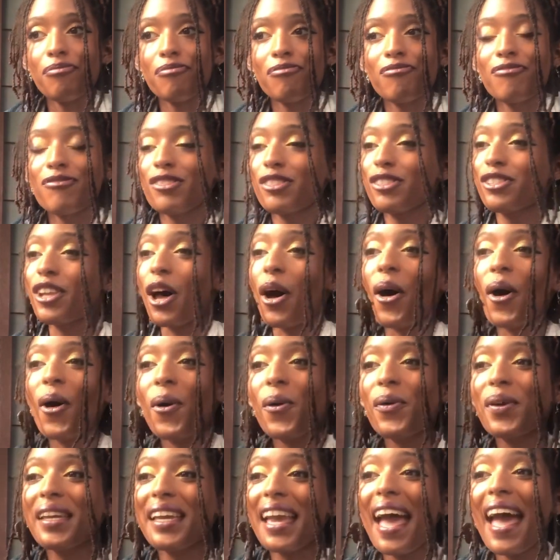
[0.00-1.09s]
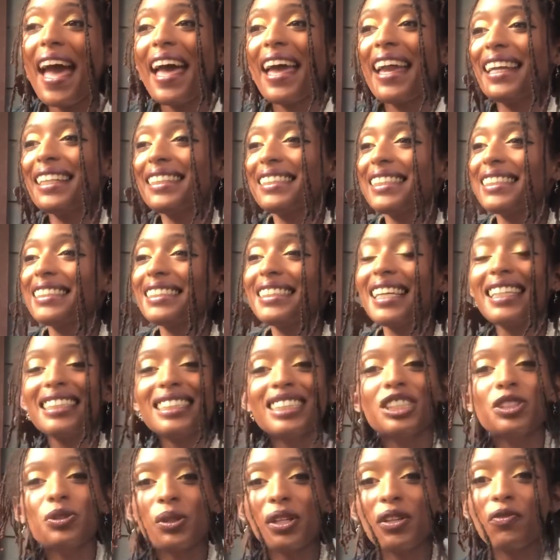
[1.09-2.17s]
So yeah, it's in less
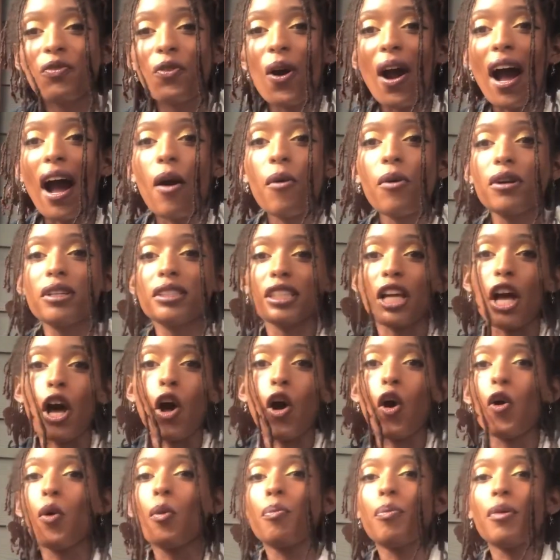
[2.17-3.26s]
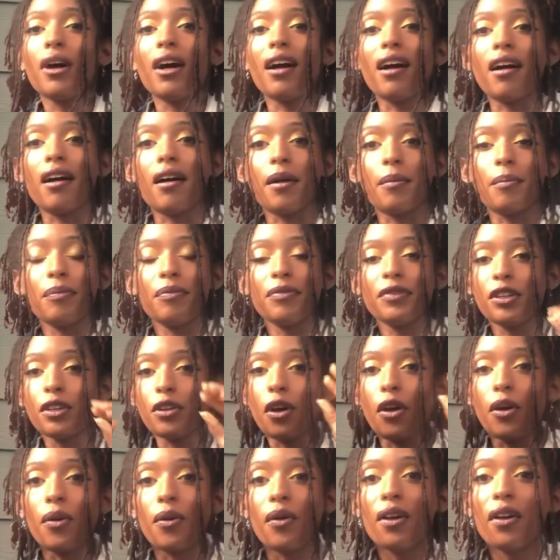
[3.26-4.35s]
than 24 hours. I hope,
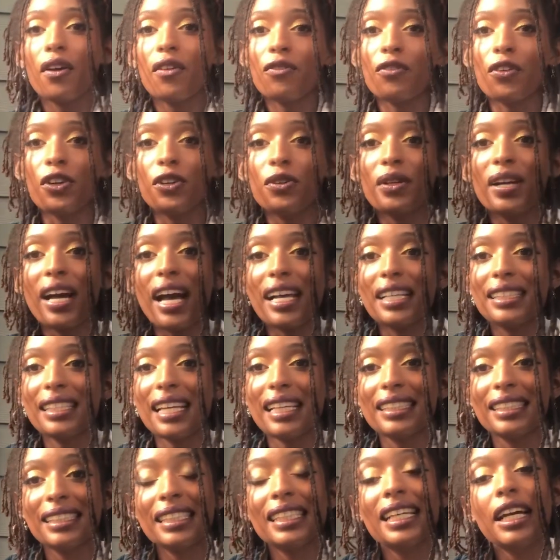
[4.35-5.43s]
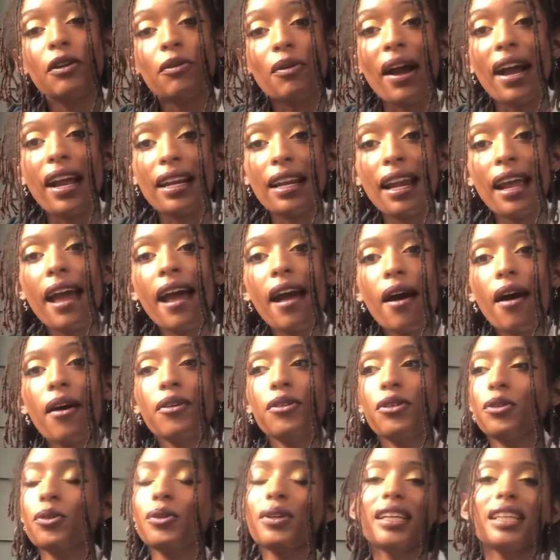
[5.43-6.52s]
for you guys that see it right now,
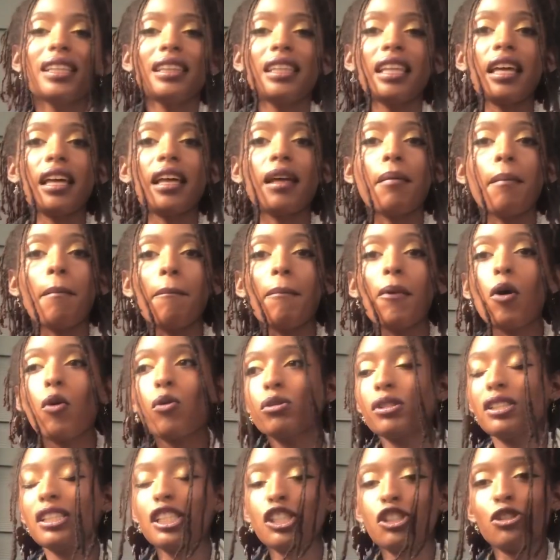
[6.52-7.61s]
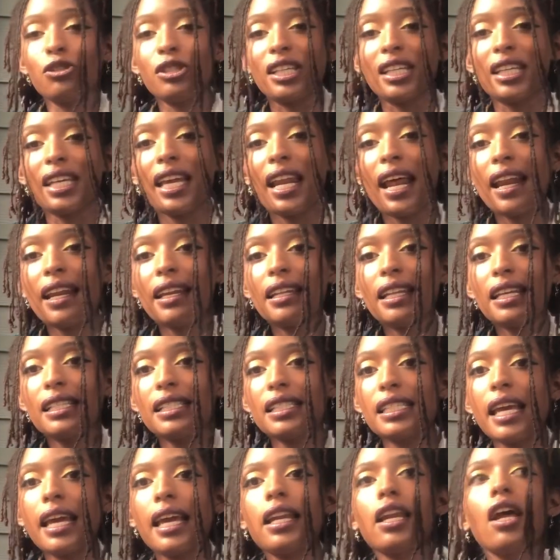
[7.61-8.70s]
you get the most that you can get out of this.
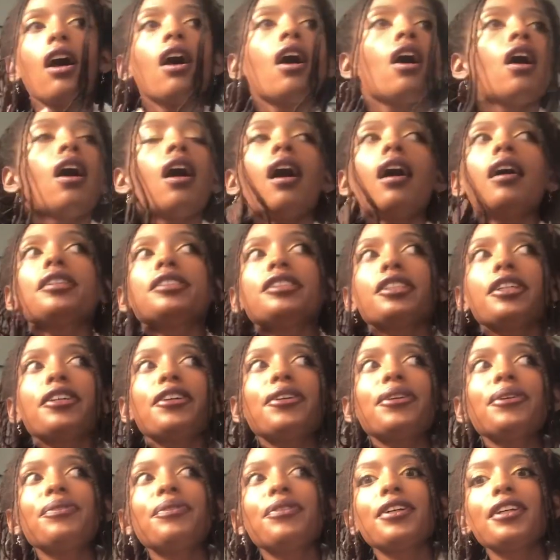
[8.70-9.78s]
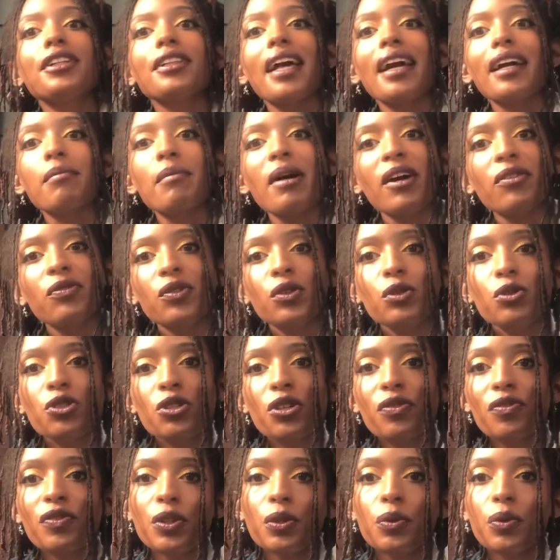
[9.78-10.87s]
And also for like my
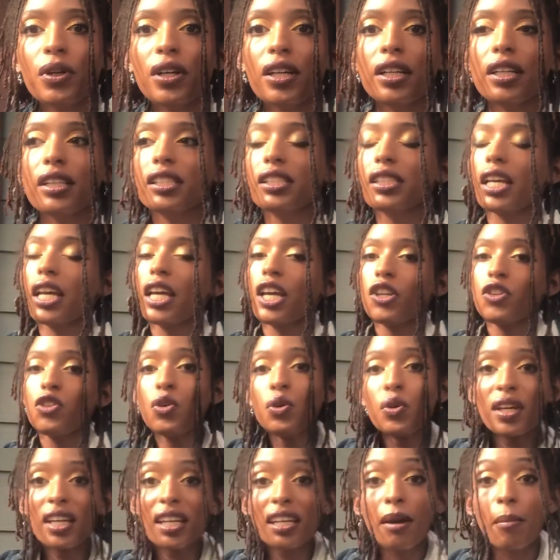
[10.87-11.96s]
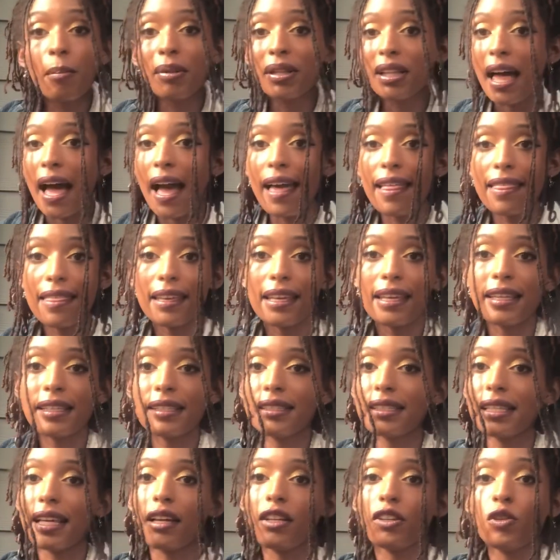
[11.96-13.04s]
future viewers, you can apply this.
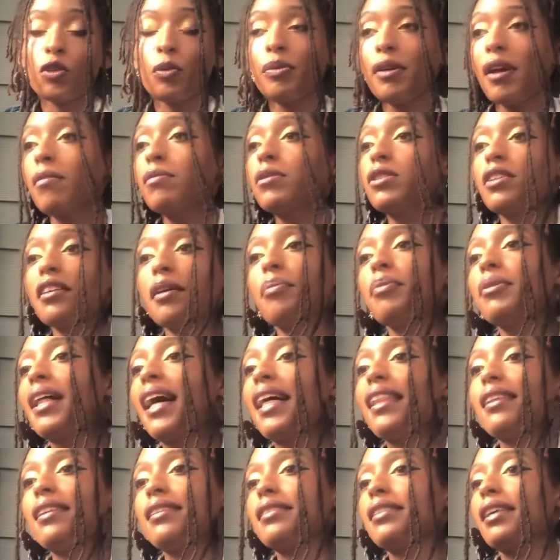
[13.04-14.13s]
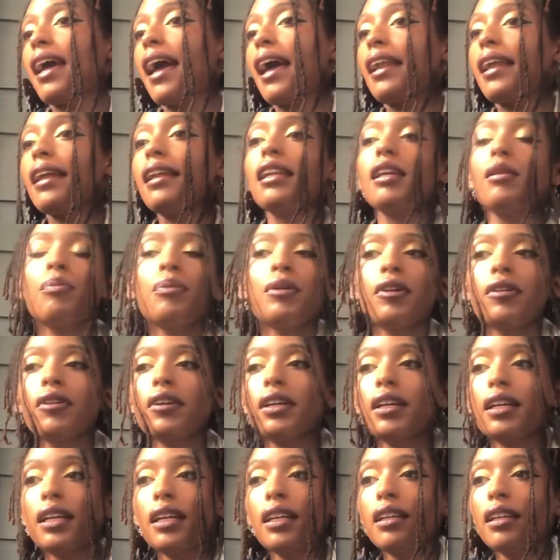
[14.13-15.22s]
You'll be able to apply this at any
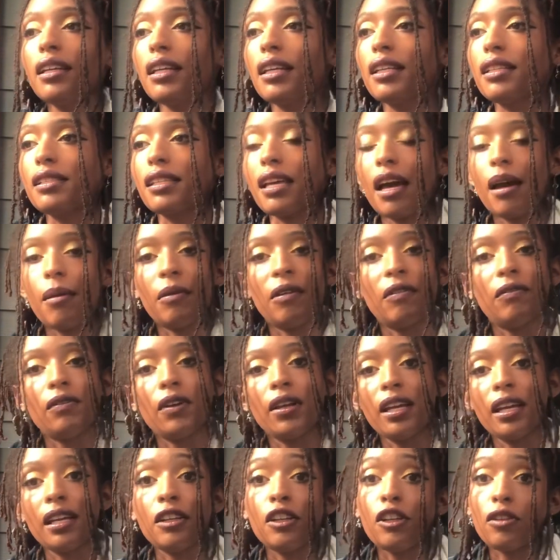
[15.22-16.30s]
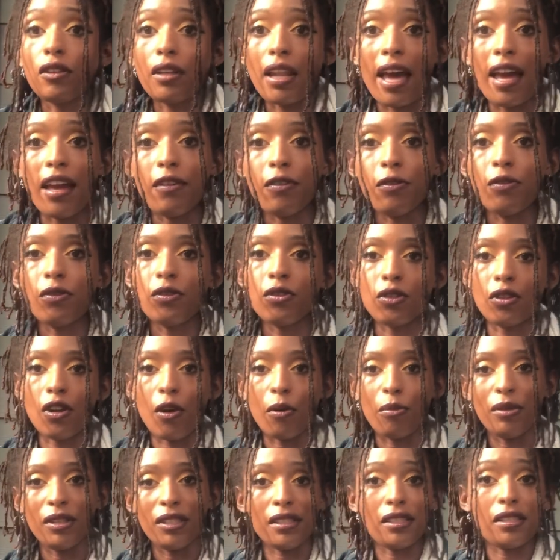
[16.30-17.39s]
period in time in your life,
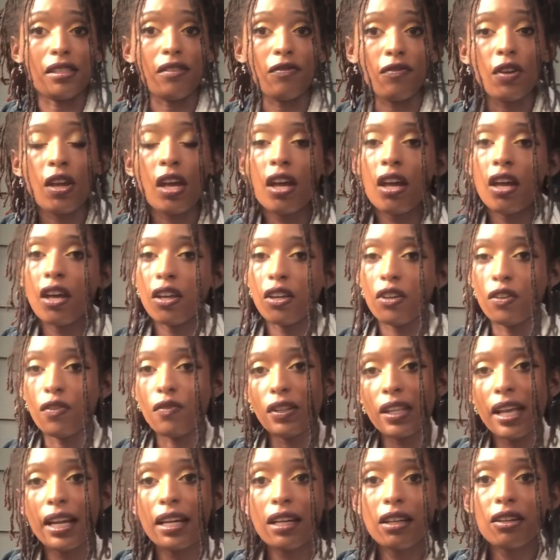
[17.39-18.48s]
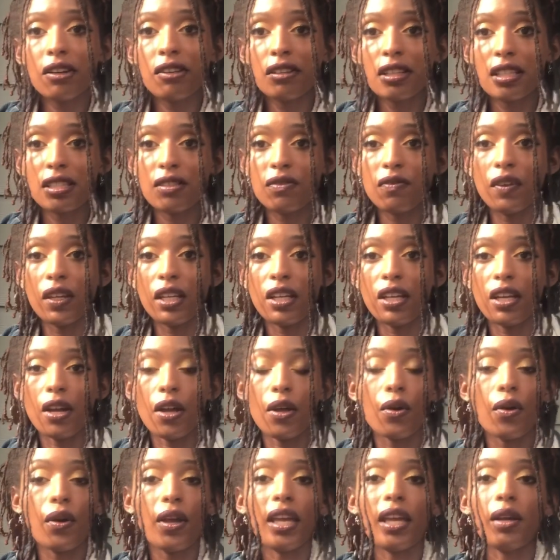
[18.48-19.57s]
because if you've landed on this
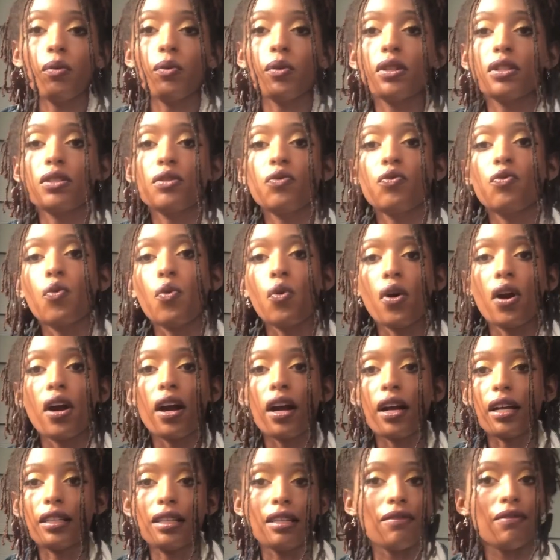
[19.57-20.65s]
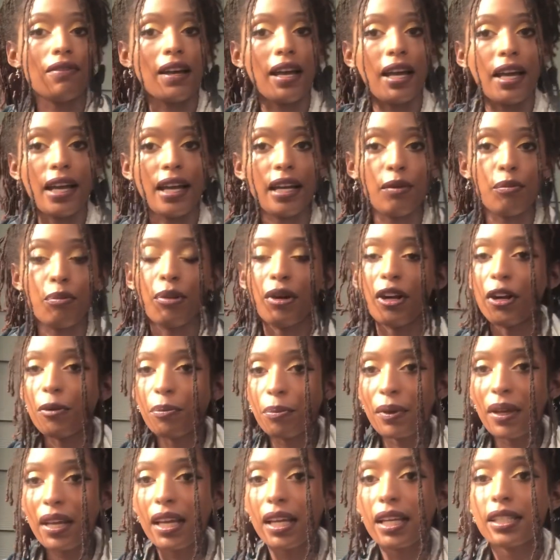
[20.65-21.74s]
video, it was for a divine
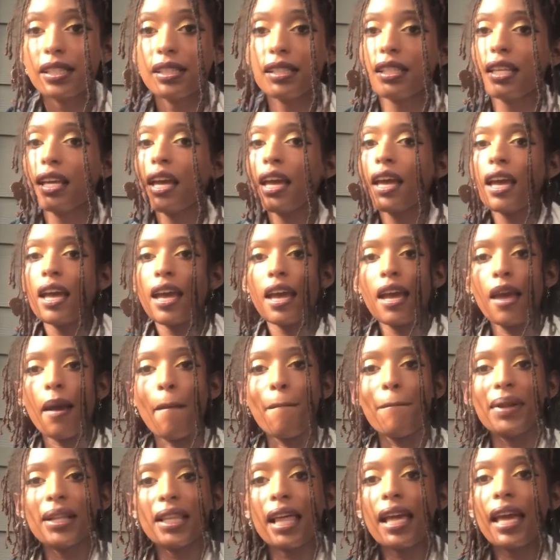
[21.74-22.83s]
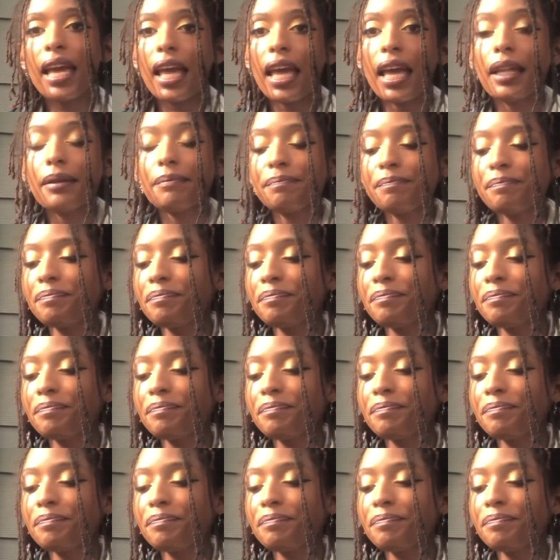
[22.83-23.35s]
purpose and plan.